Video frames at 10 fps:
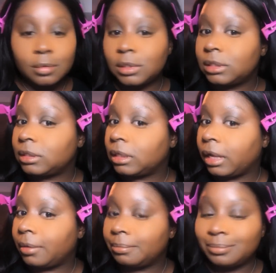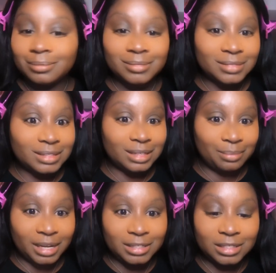See that? It's like
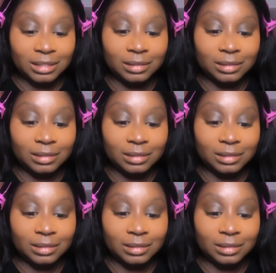magic.